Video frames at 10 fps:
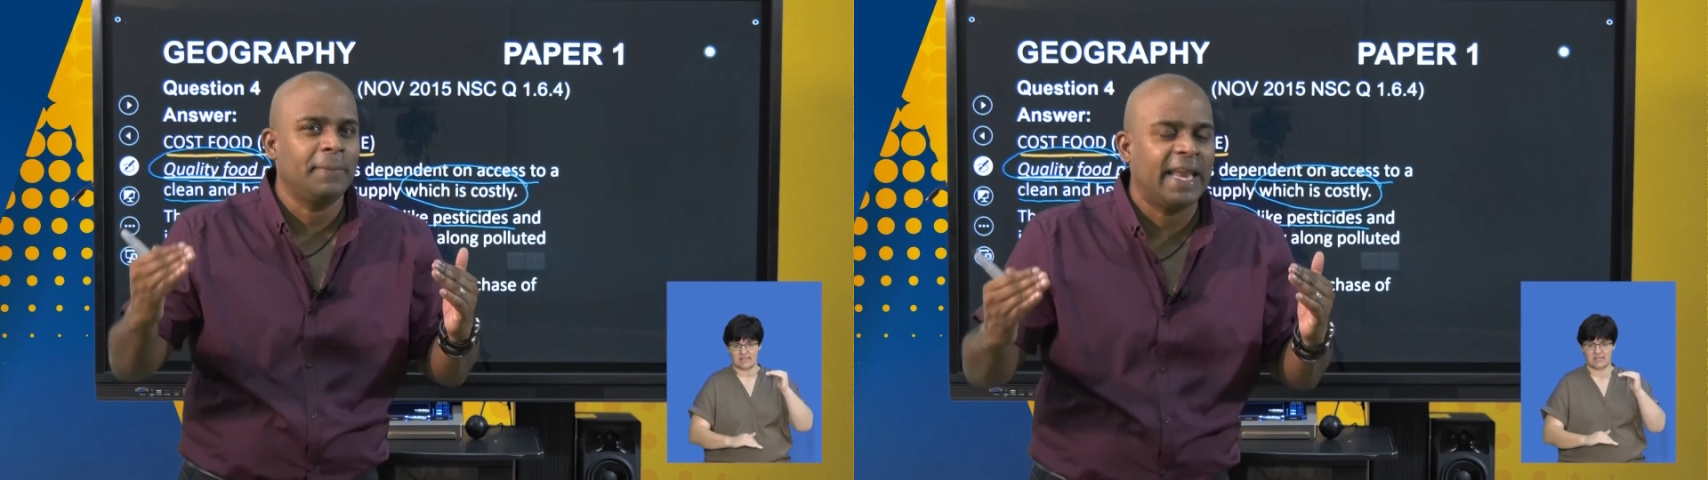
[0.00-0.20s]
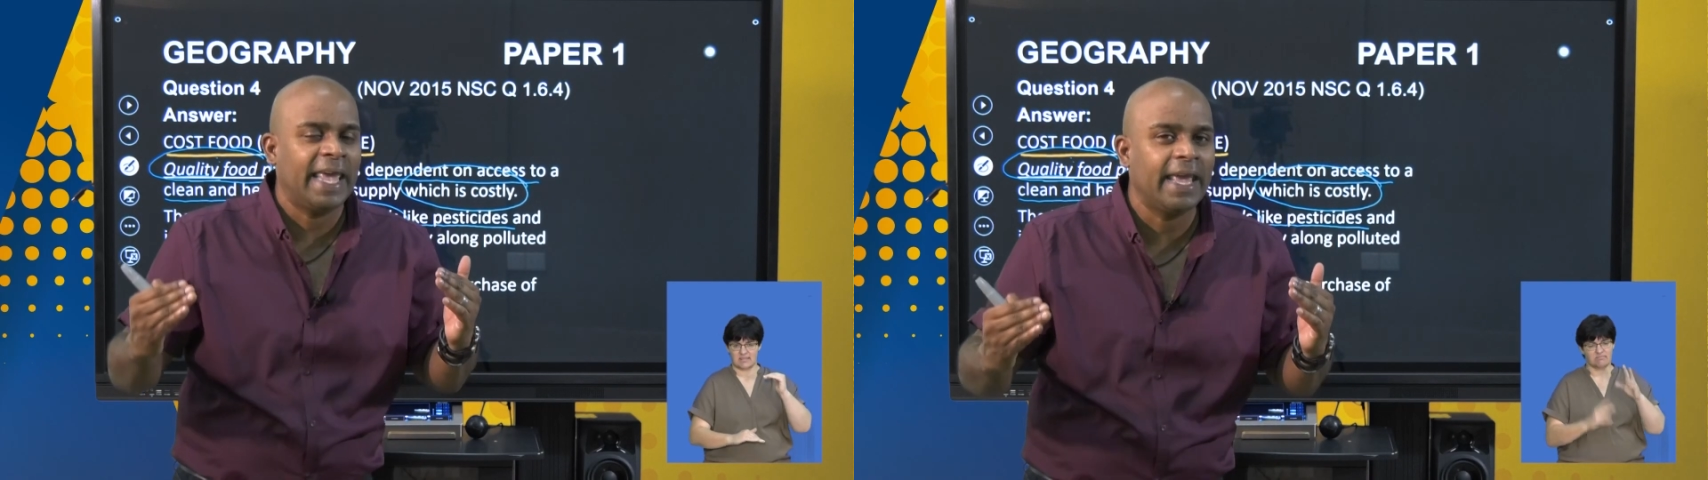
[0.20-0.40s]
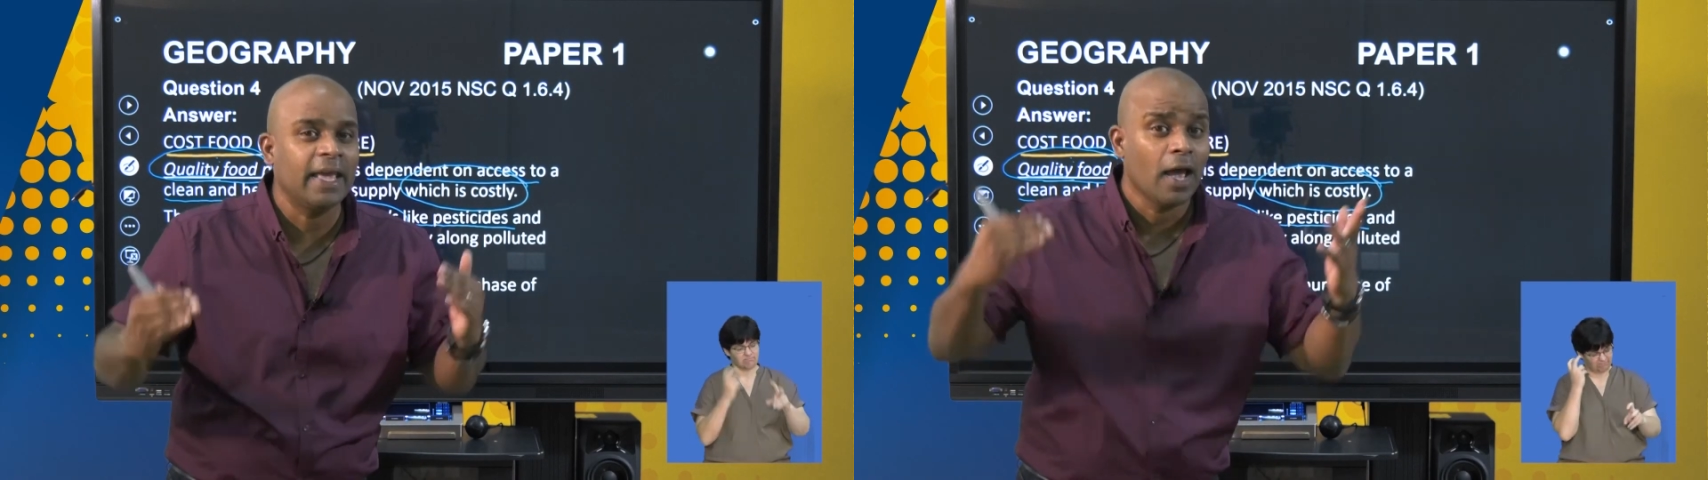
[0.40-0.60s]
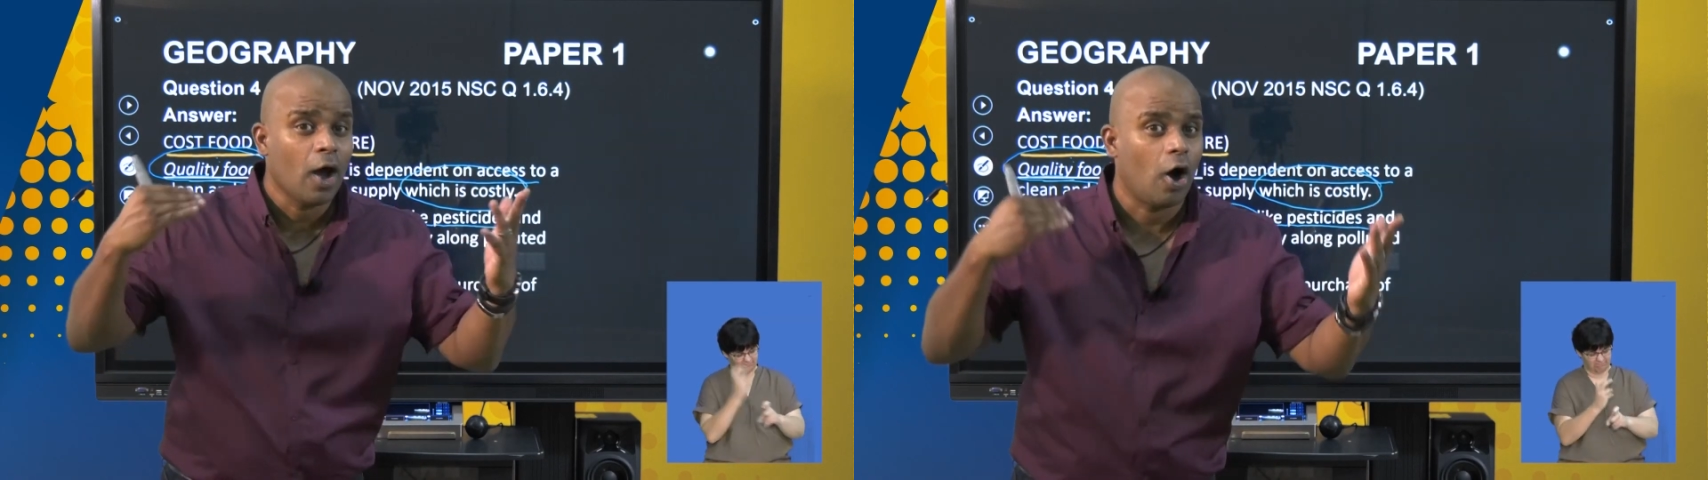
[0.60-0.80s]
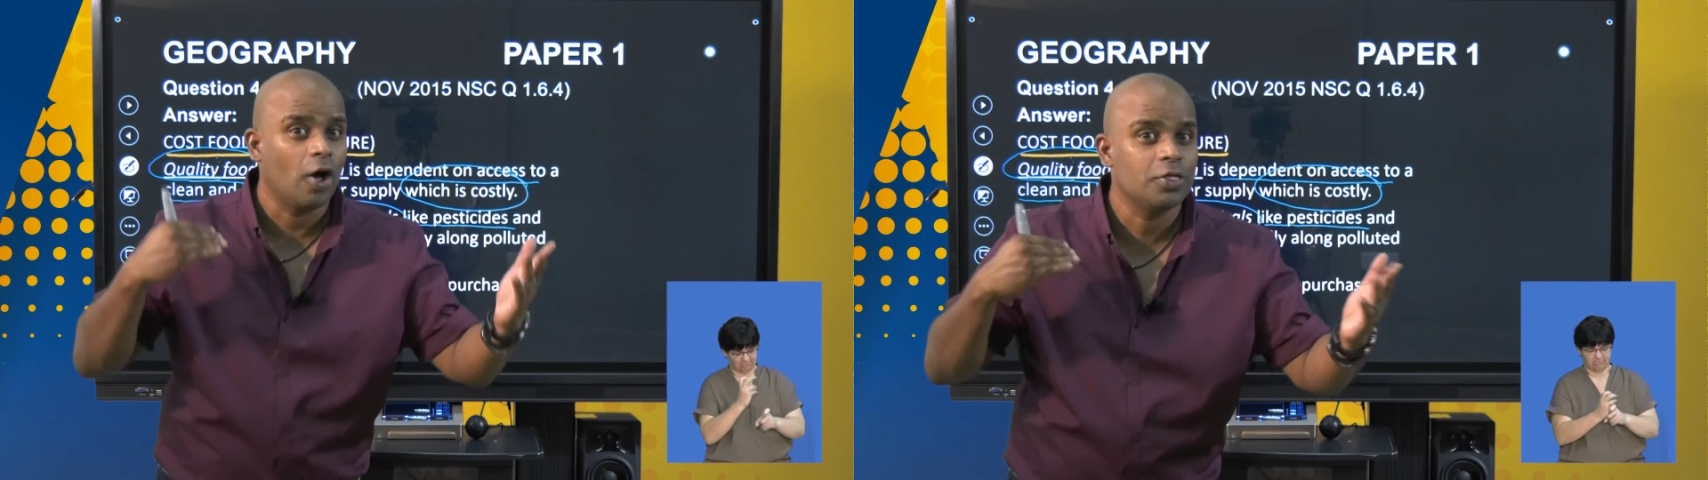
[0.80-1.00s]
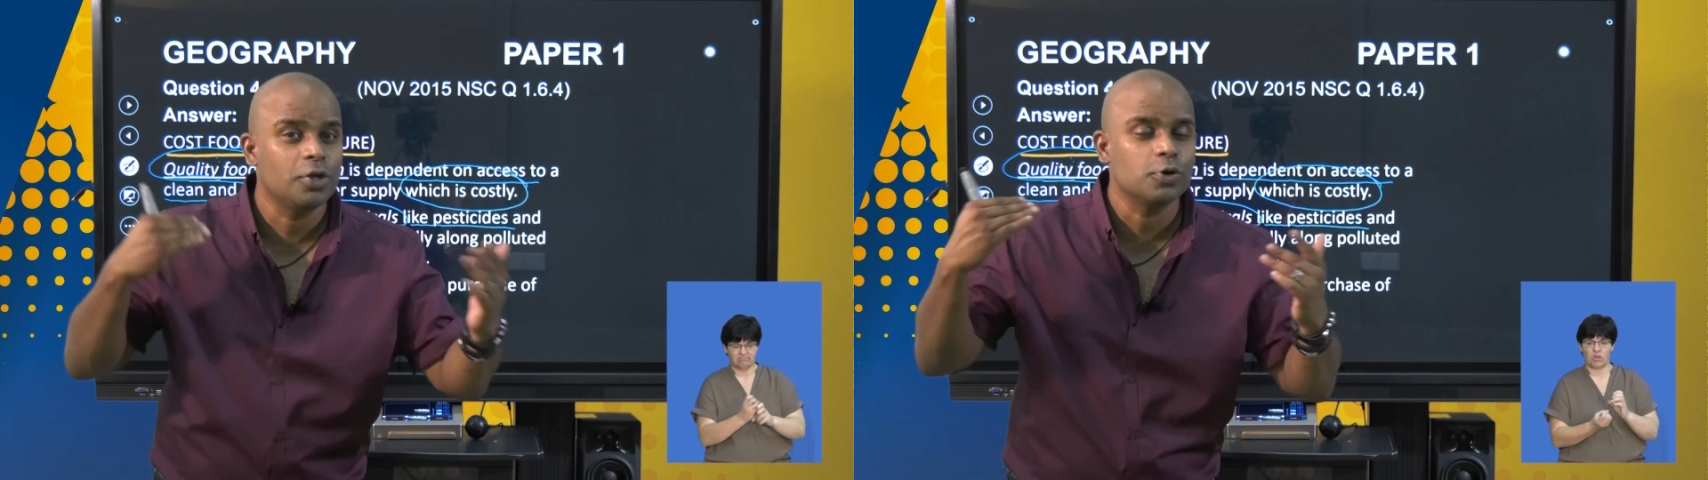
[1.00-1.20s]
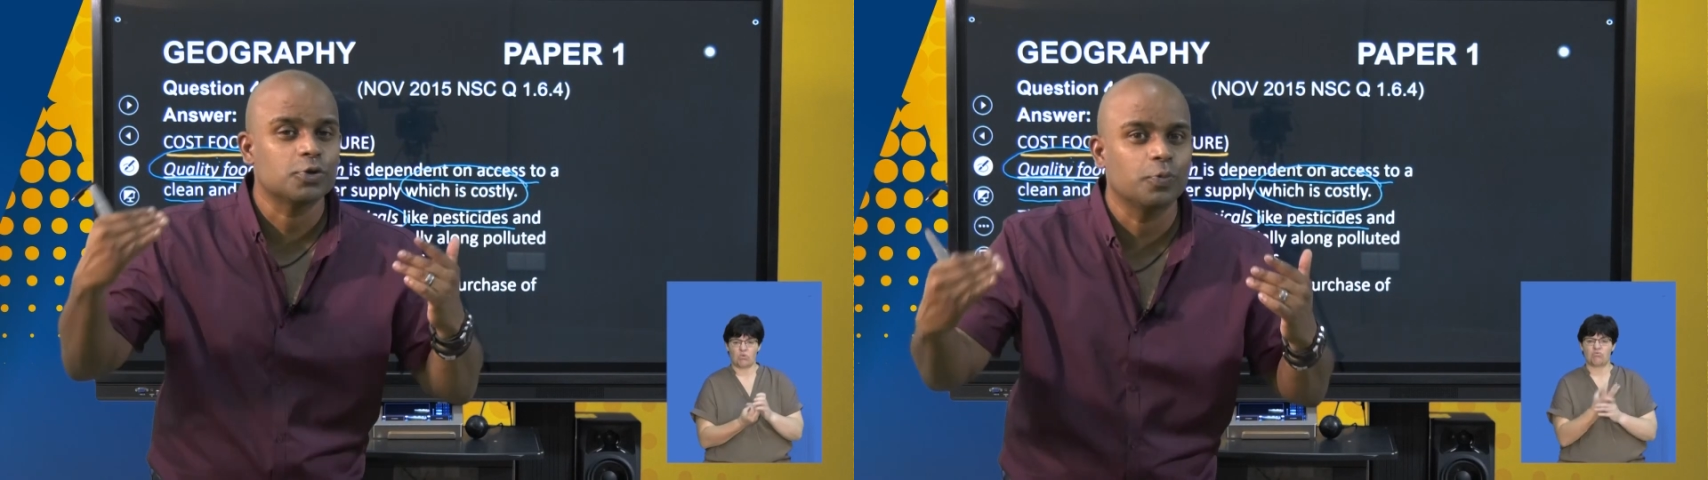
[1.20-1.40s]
playing on those